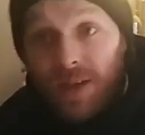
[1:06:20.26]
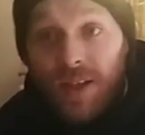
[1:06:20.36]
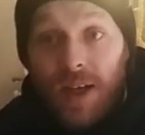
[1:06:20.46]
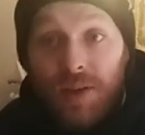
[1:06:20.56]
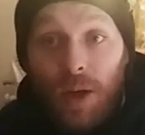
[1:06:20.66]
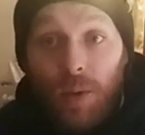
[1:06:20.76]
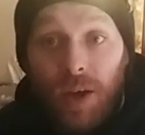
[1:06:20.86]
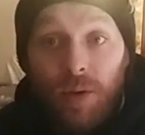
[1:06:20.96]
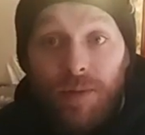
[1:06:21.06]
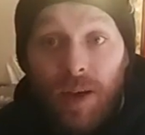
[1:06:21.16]
what you guys
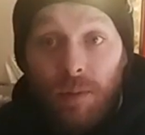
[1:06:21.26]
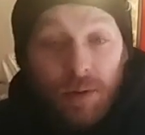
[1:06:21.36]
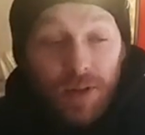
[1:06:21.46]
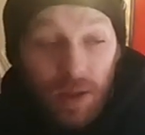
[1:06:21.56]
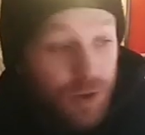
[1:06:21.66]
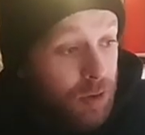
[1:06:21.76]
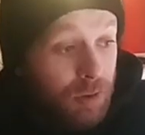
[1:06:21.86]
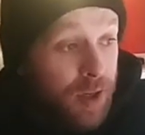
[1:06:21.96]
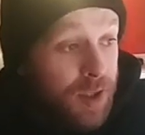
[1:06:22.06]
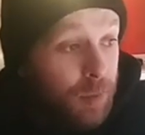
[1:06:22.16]
think on that. But
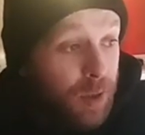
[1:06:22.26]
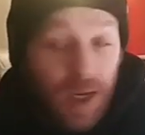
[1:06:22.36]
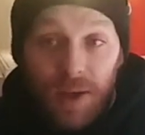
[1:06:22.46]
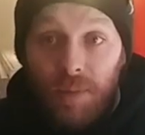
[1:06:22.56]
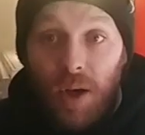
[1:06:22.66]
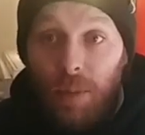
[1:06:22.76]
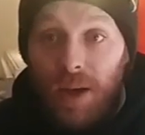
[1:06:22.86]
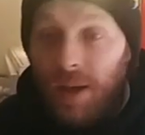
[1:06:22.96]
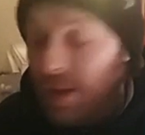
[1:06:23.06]
Mesut Ozil ain't the fucking